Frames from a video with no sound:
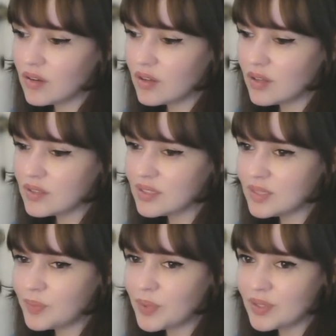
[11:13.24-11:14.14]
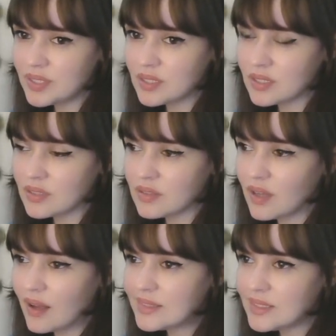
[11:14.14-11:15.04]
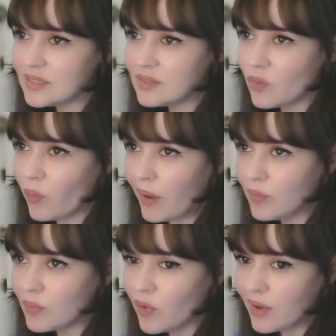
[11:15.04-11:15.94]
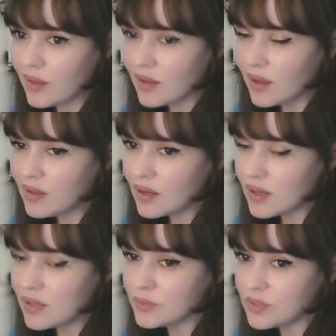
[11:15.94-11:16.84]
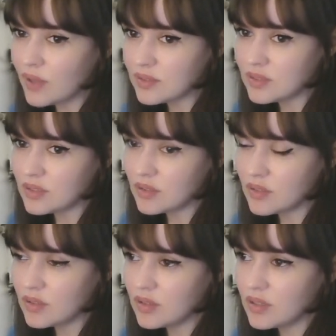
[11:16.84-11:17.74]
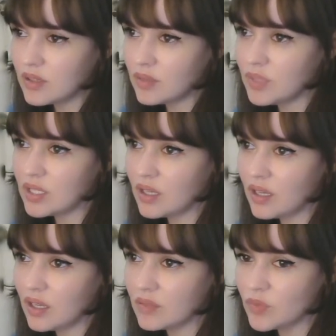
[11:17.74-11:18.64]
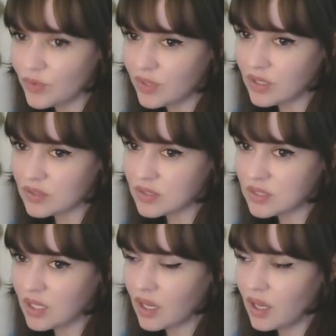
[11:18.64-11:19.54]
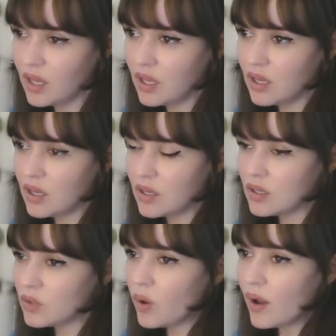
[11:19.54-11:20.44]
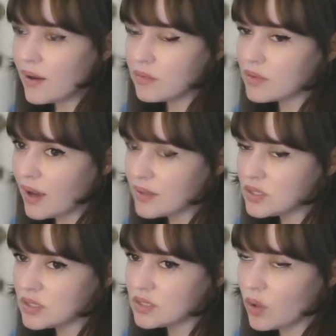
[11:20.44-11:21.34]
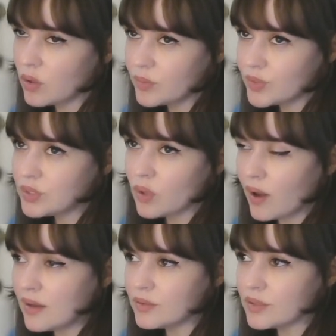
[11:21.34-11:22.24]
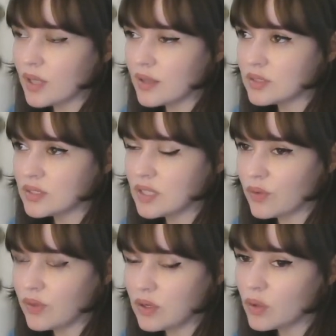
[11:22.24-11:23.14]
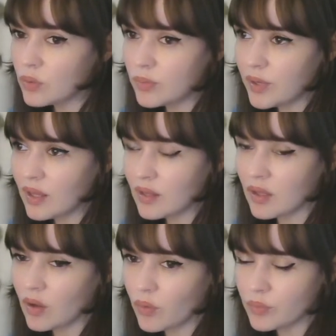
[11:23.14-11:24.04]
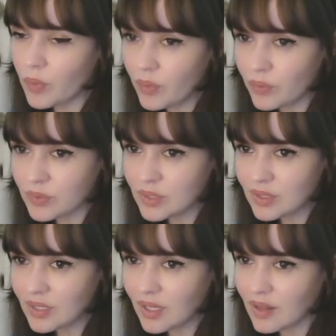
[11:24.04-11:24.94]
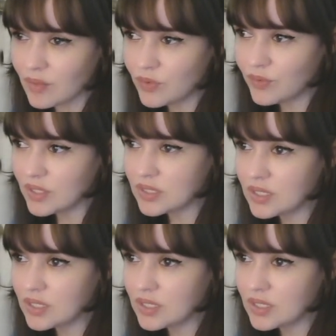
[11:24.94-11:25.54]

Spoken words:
This person did way more than any Hollywood actor. I mean, in movie industry. No Hollywood actors, almost no Hollywood actors out there who breaking their own bones in the movies.